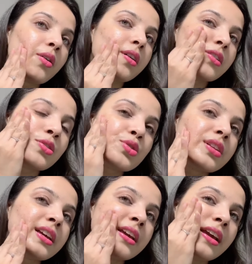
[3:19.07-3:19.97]

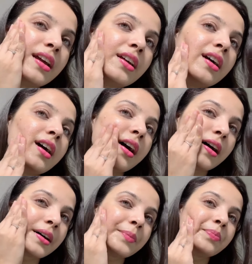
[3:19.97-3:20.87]
usually
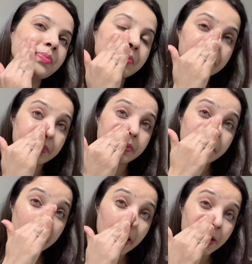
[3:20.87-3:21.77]
um,
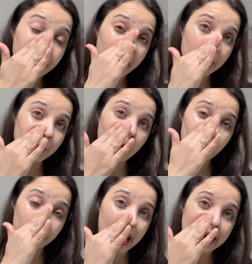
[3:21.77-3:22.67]
you have more
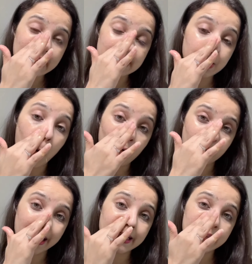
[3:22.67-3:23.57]
blackheads or
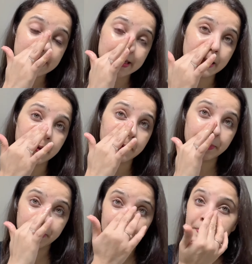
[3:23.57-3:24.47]
whiteheads
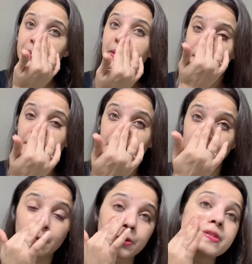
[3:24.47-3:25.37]
near the
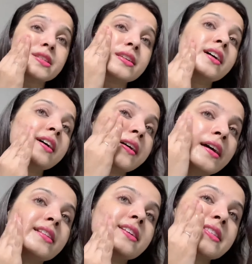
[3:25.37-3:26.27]
nose
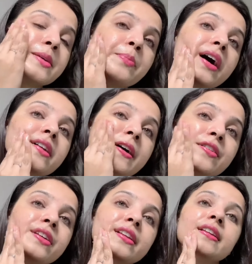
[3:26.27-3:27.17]
that's a part I
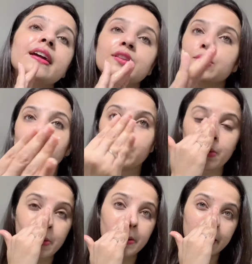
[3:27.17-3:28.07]
really like to go
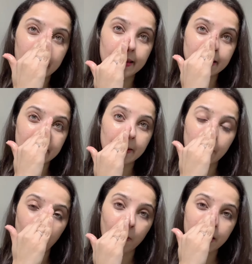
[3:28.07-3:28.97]
a little
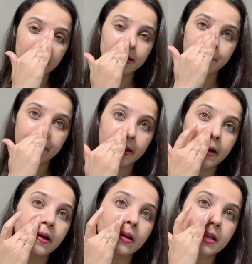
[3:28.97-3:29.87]
longer
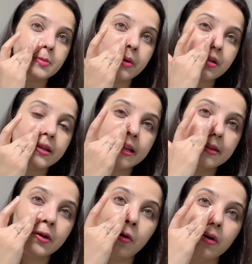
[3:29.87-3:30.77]
especially
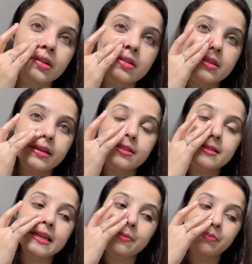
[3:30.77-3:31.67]
the corners I
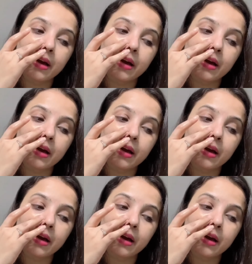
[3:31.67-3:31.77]
just keep my